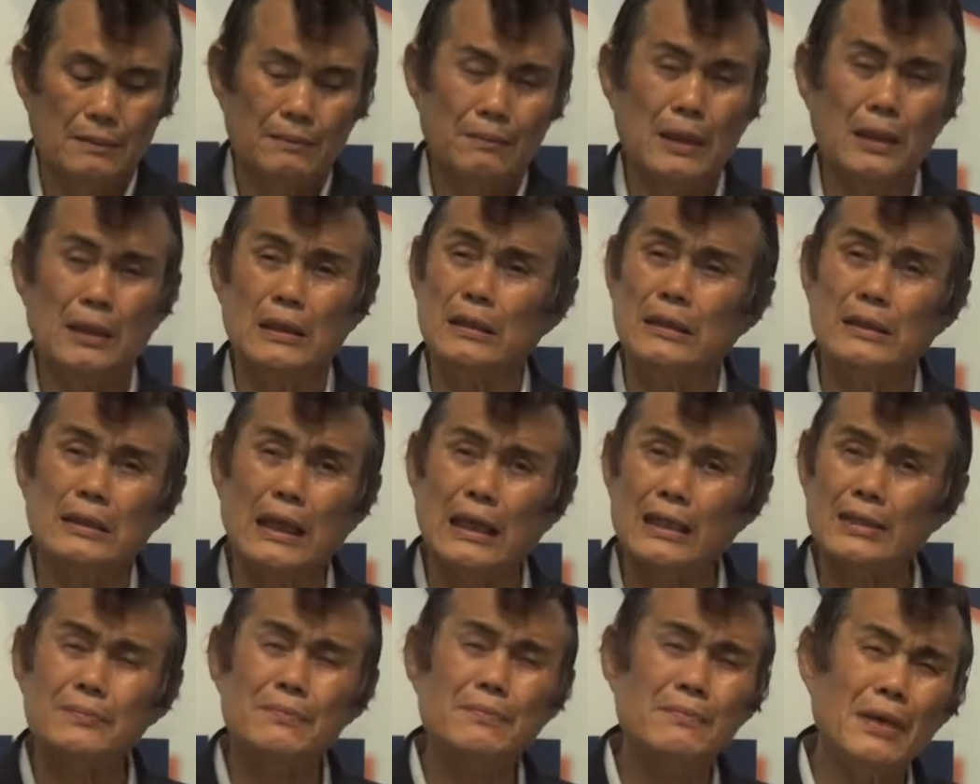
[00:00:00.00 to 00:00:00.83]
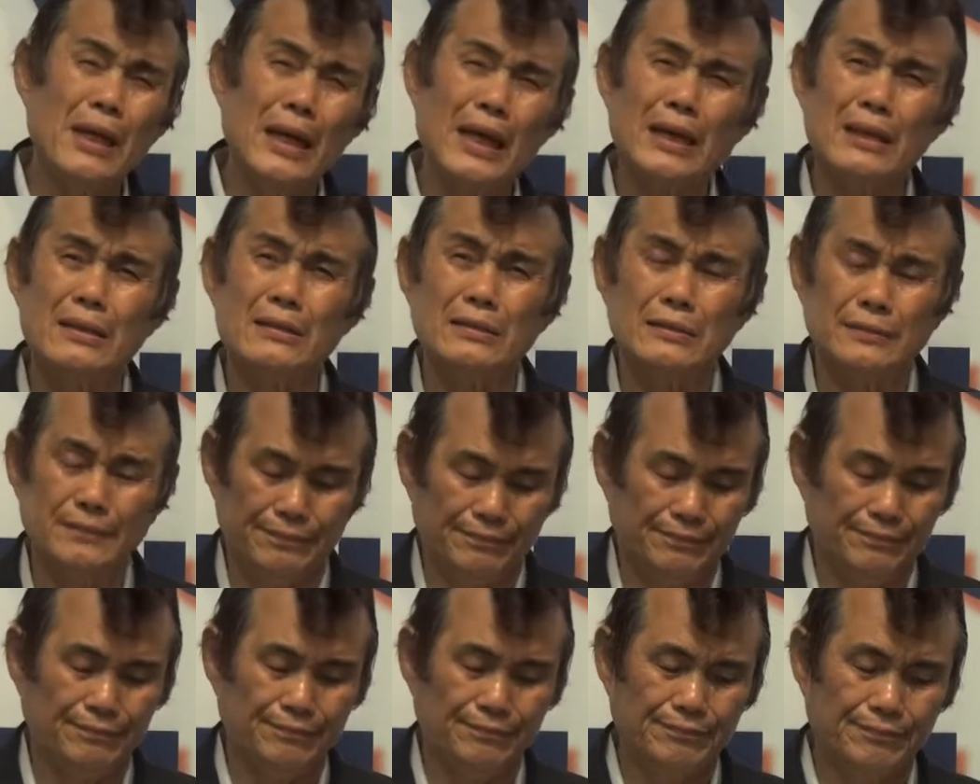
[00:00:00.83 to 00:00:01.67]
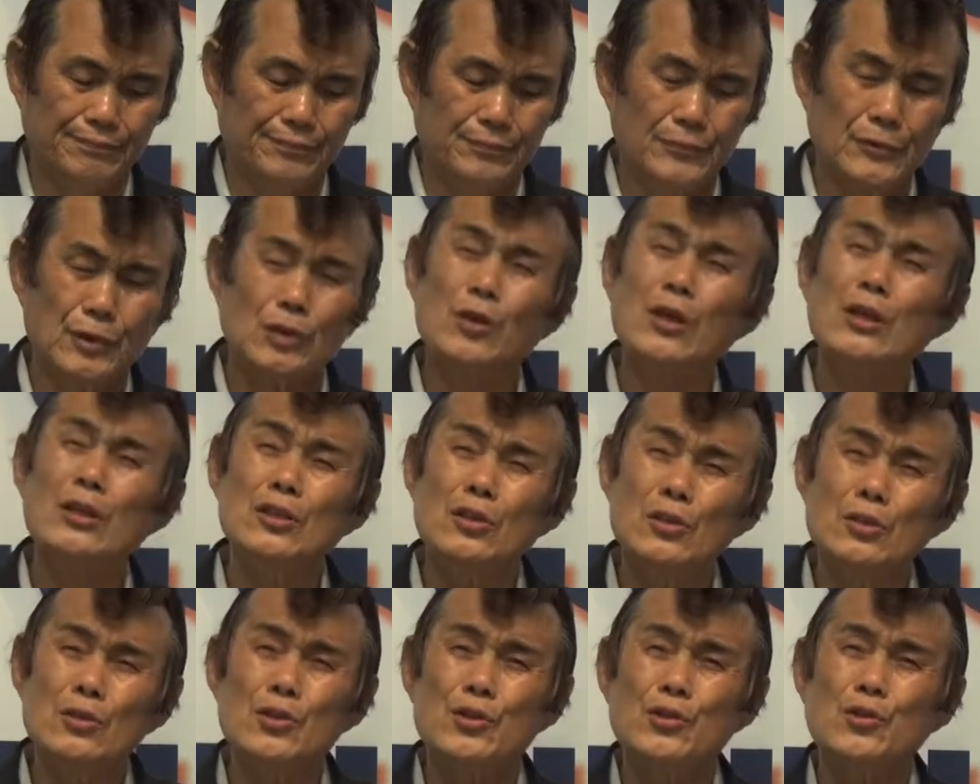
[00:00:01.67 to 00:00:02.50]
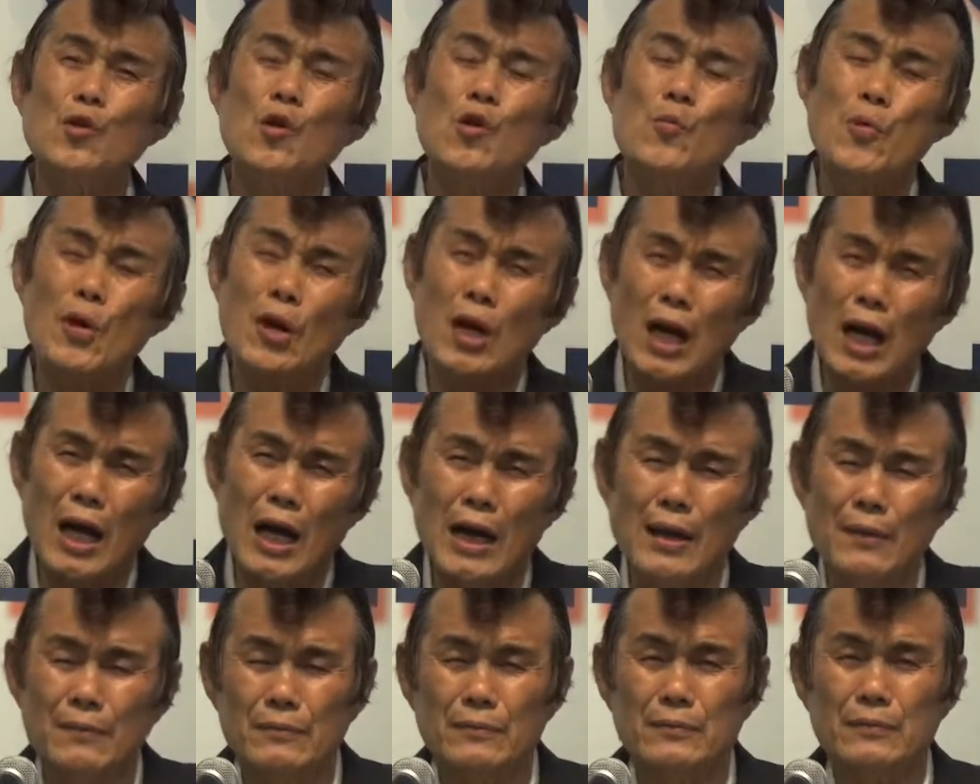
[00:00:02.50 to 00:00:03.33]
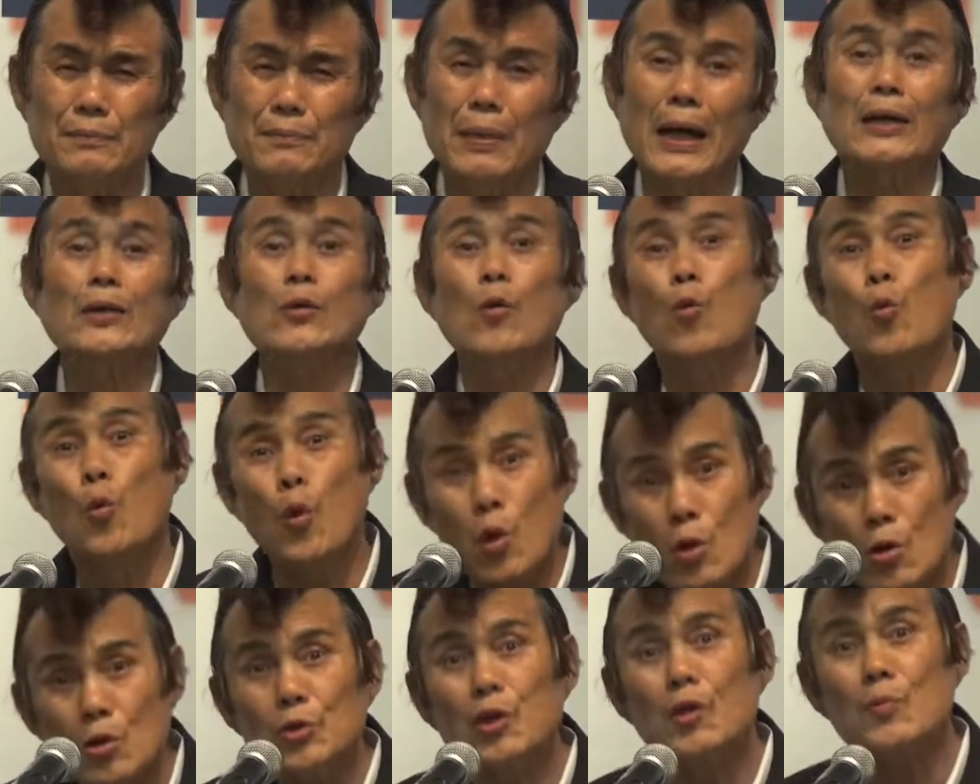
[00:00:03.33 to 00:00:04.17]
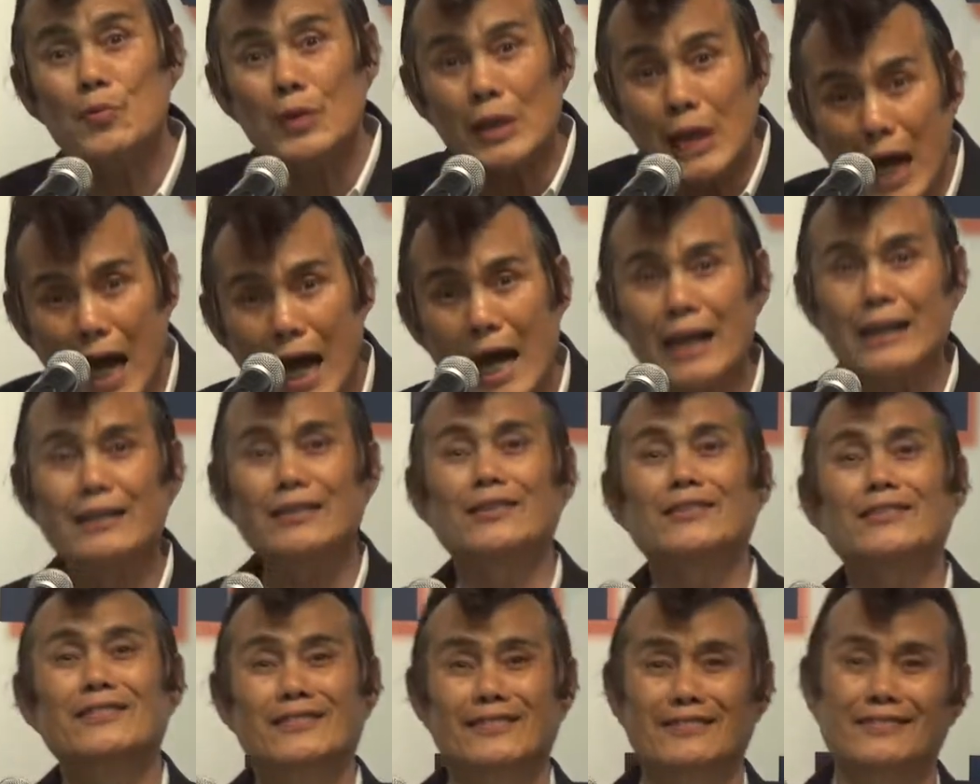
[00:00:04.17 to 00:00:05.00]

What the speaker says: but it doesn't matter. You should overcome by the word of God.